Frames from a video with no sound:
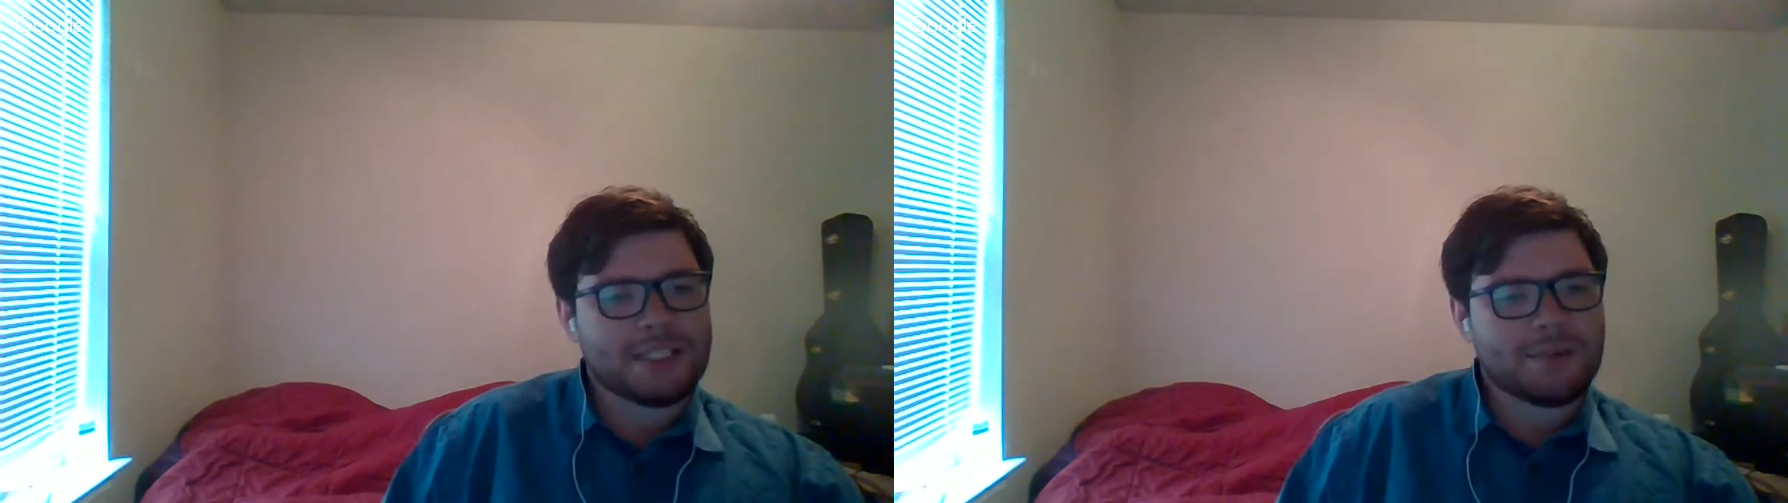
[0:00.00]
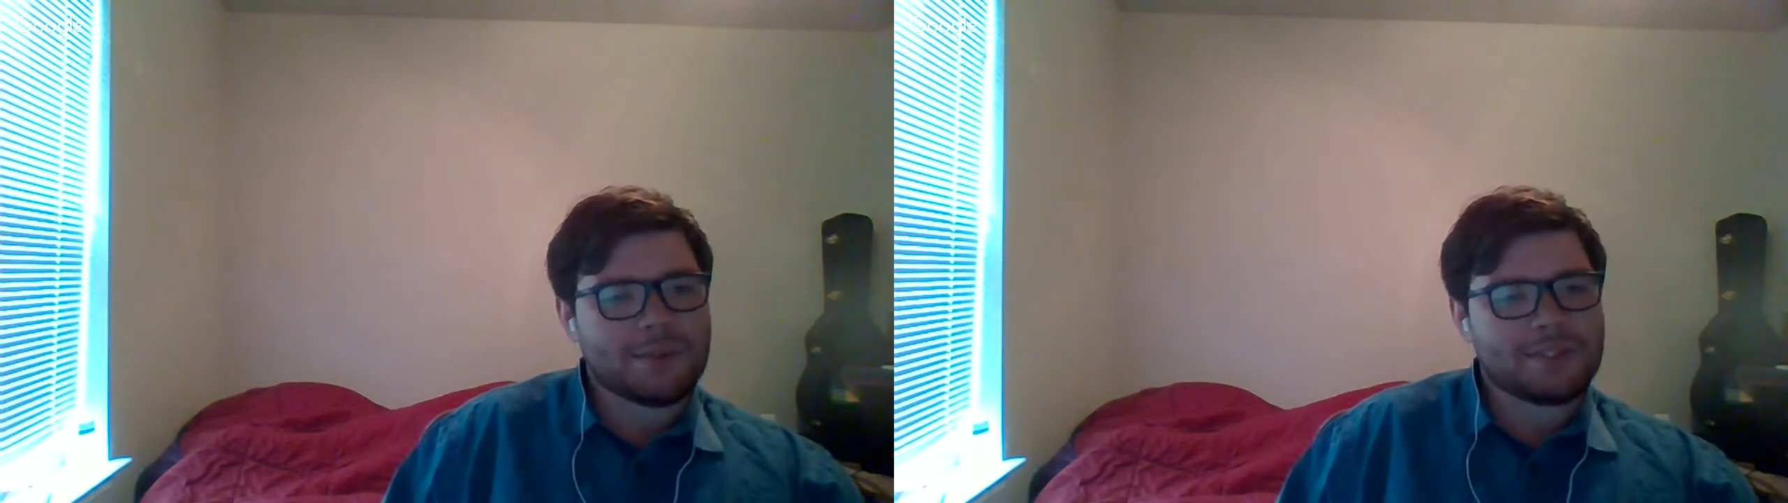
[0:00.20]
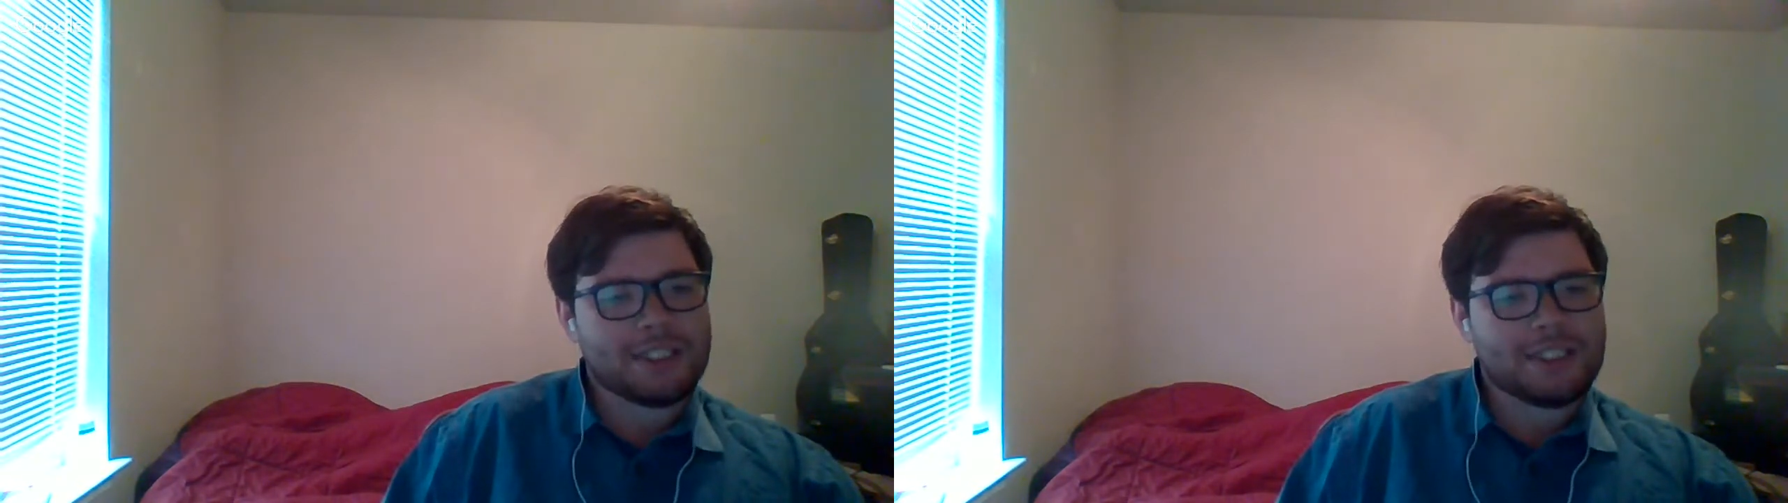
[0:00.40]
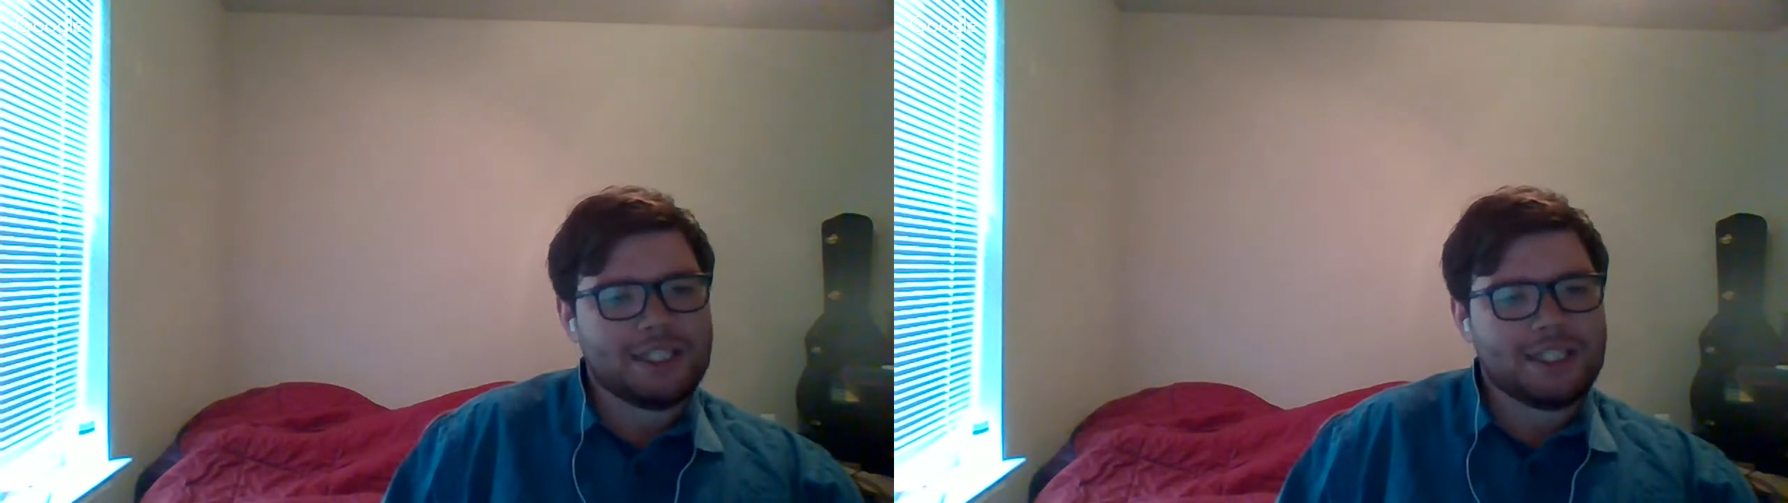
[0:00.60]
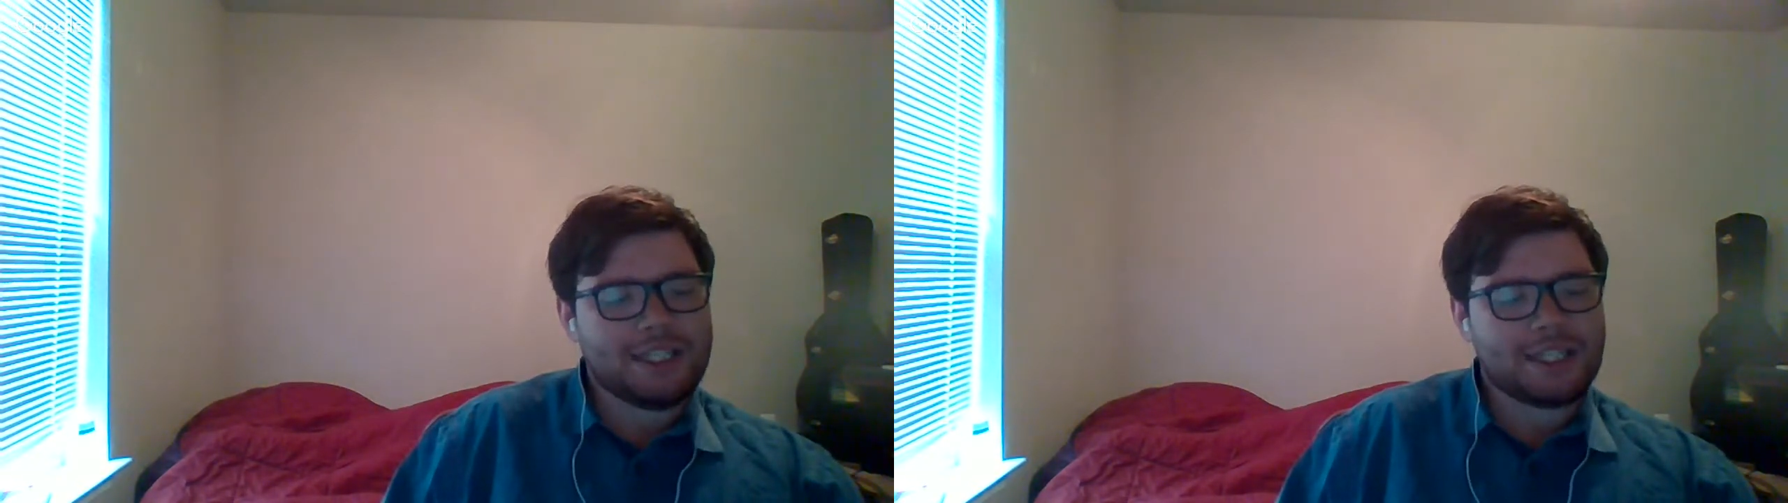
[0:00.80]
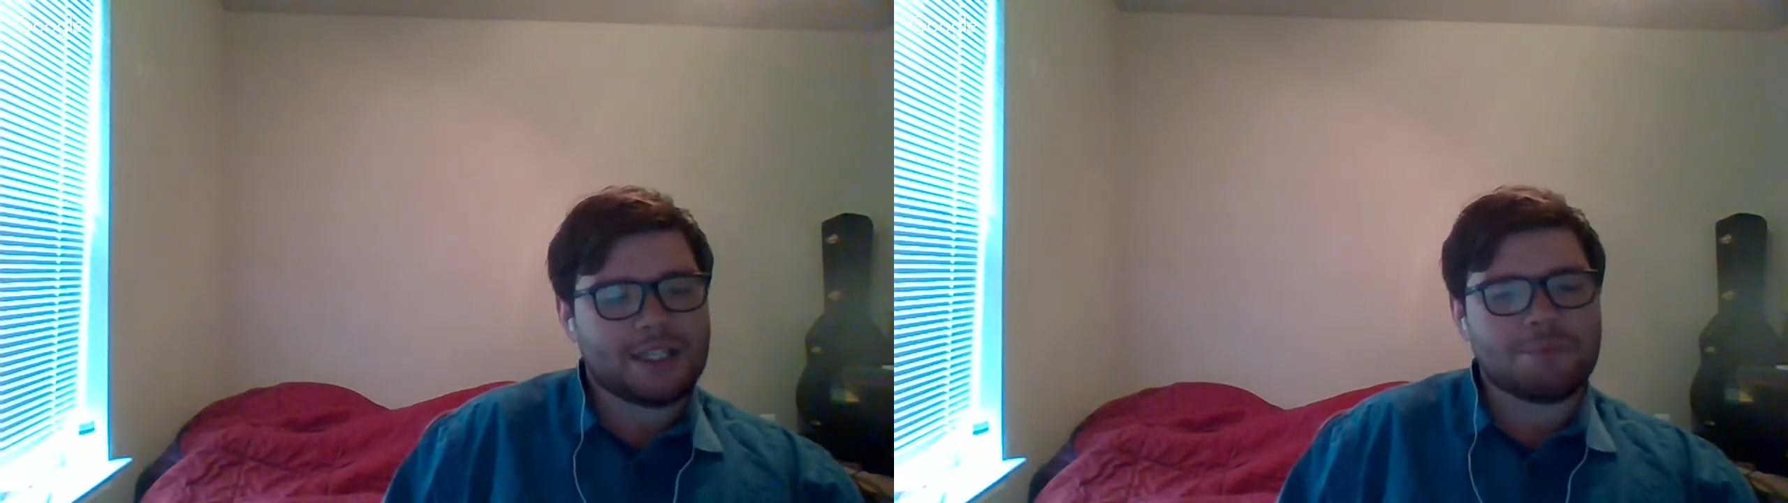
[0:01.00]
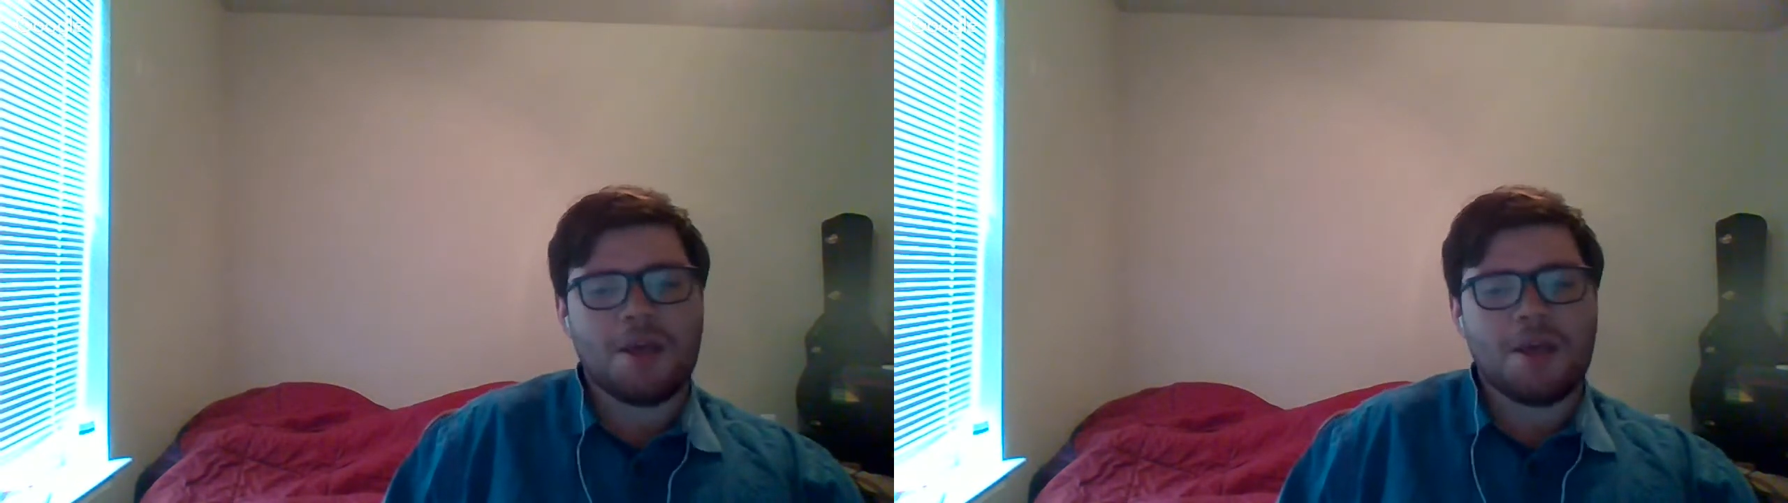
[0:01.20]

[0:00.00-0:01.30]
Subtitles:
that we really need to hear.